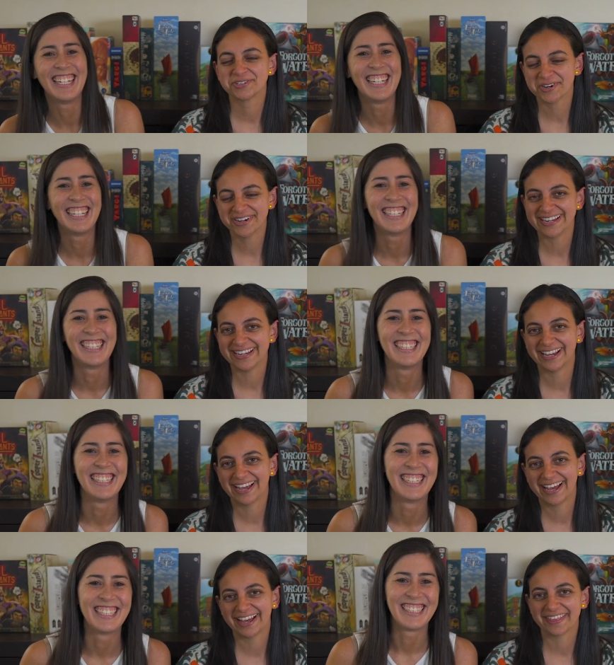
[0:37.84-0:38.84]
Speaker 1: journey
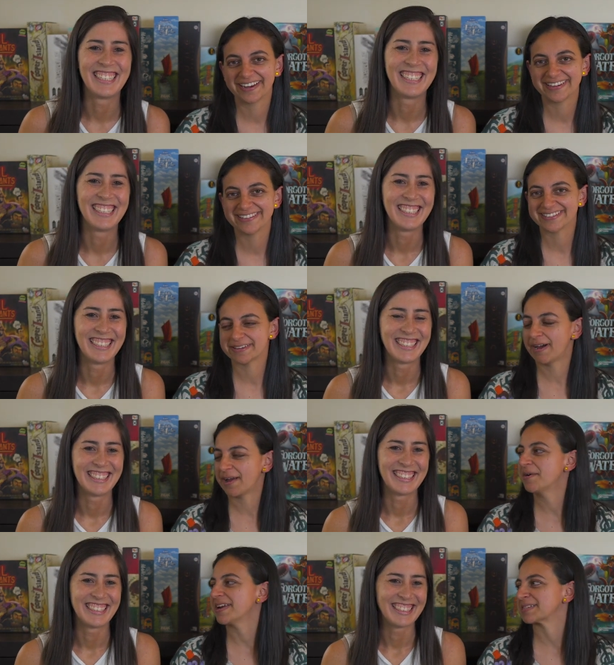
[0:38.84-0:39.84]
uh, that is
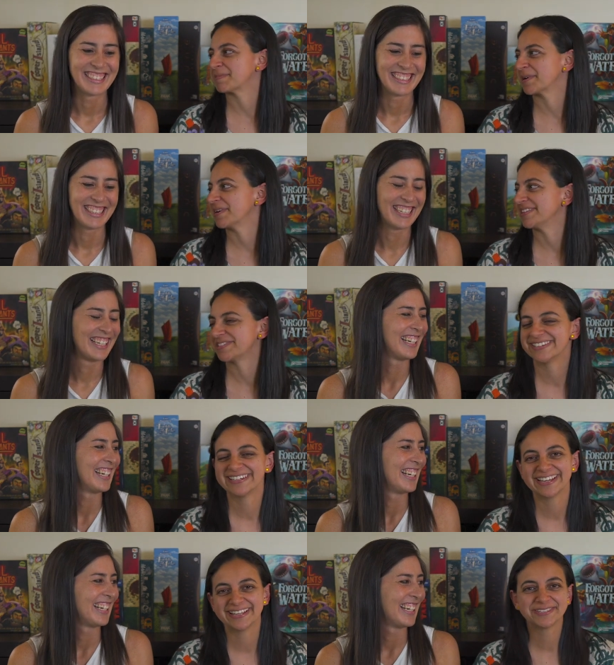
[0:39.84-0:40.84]
my own
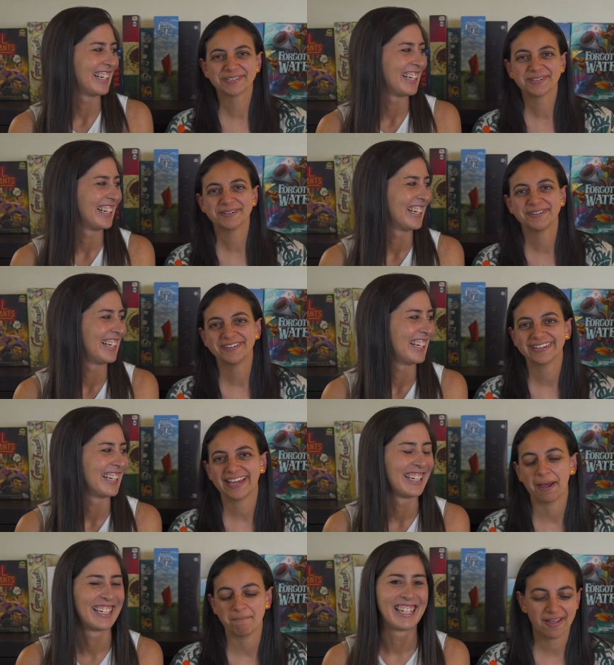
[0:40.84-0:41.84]
exploration into yeah